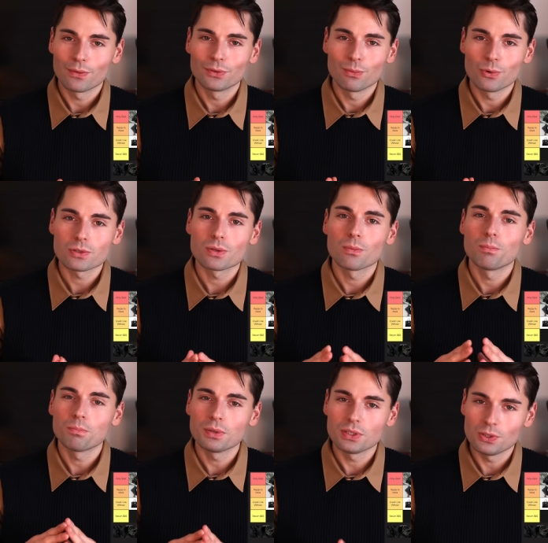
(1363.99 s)
one of the most
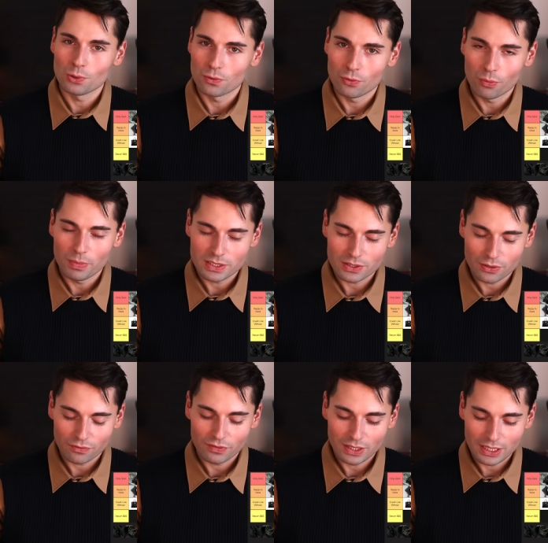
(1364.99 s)
beautiful pieces
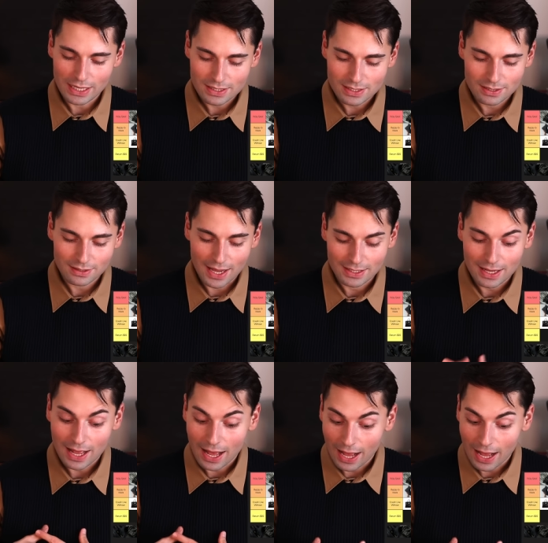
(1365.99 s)
of knits that